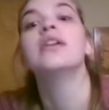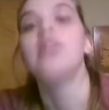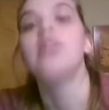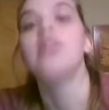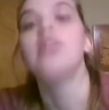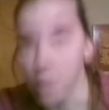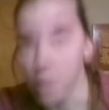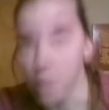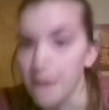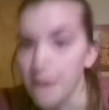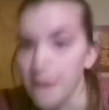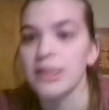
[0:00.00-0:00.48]

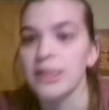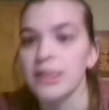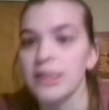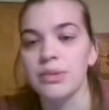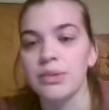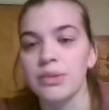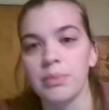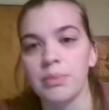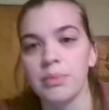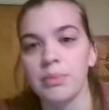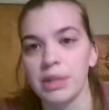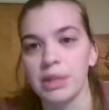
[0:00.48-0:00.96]
then this
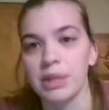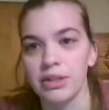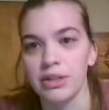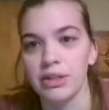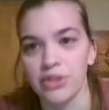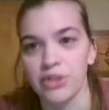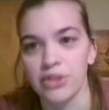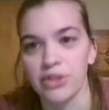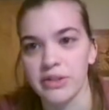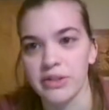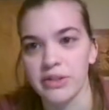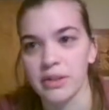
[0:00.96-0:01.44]
would be
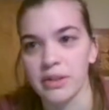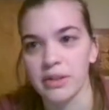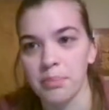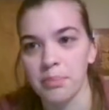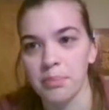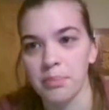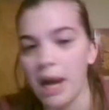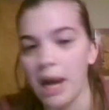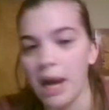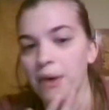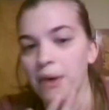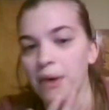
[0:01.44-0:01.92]
just the
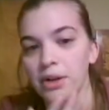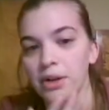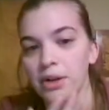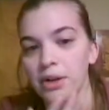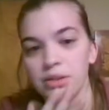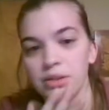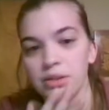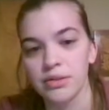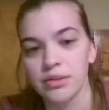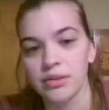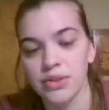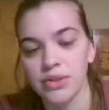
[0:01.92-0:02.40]

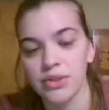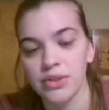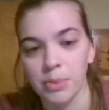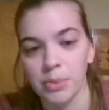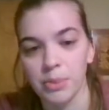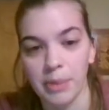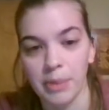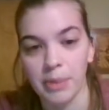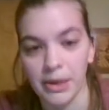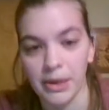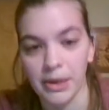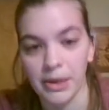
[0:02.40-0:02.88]
super
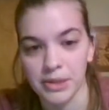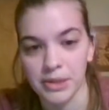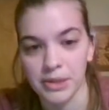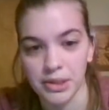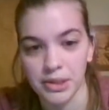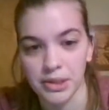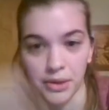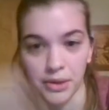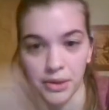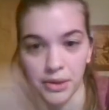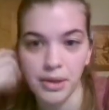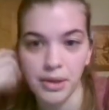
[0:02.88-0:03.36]
power
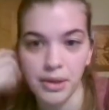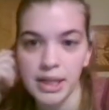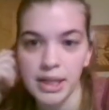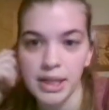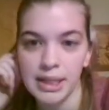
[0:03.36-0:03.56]
duo.